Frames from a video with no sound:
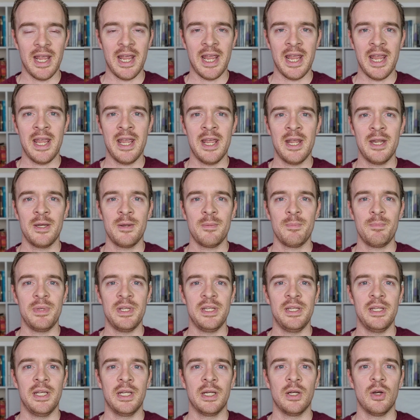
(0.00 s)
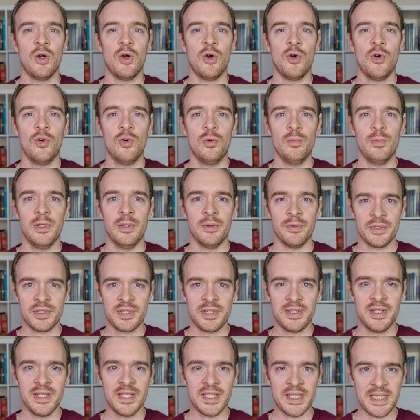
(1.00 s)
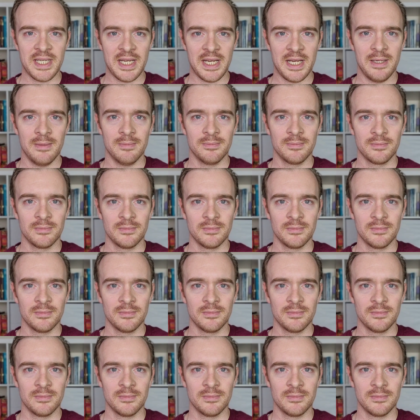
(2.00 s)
and being almost the same.